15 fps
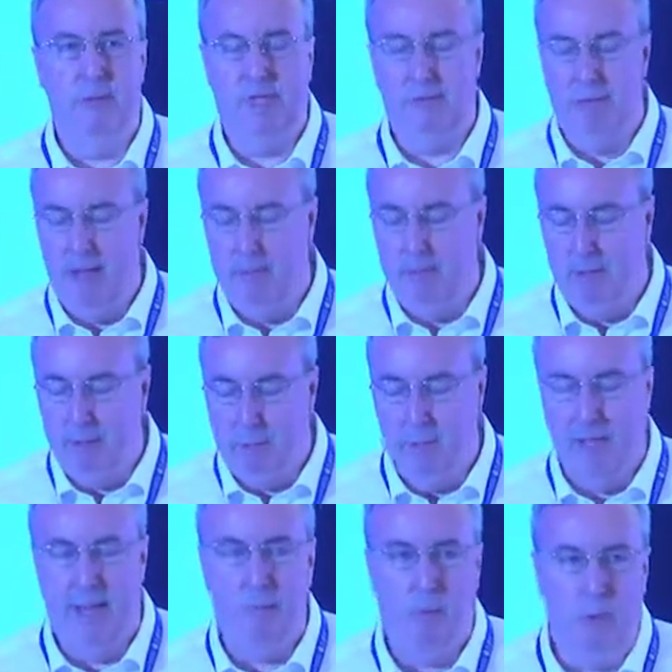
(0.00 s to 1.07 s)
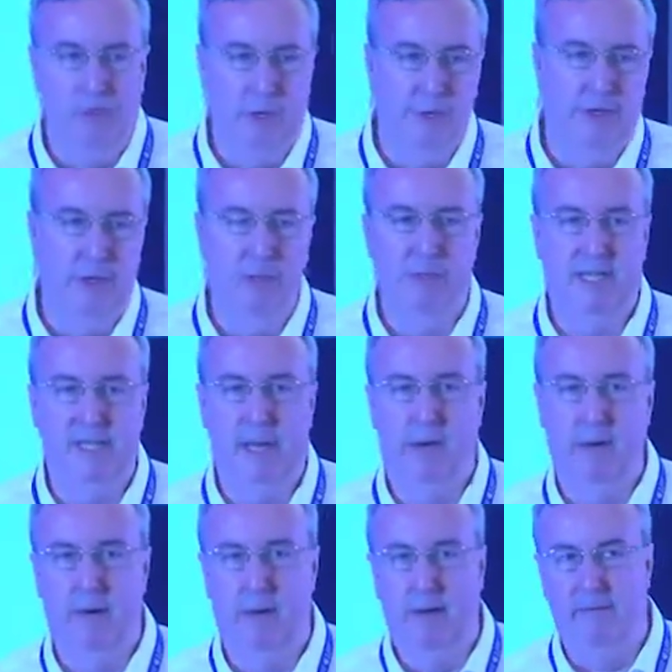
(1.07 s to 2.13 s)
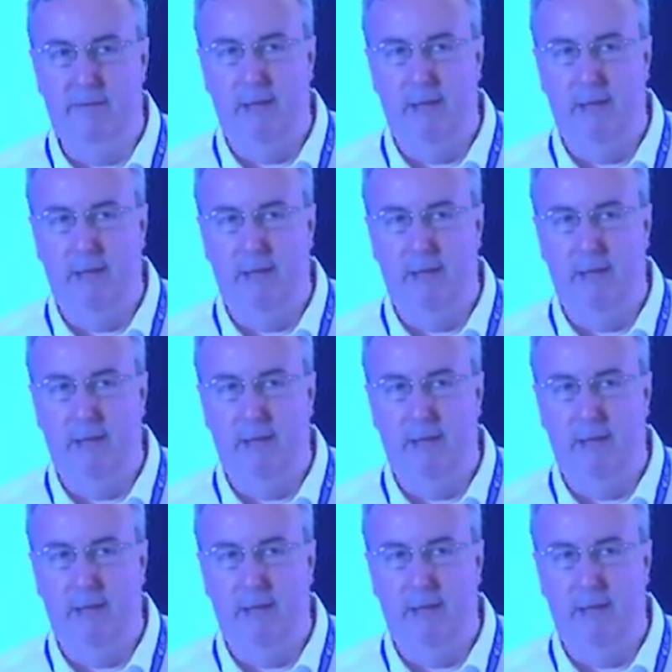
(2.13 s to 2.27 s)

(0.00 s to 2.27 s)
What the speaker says: which might be more like 1 or 2% growth,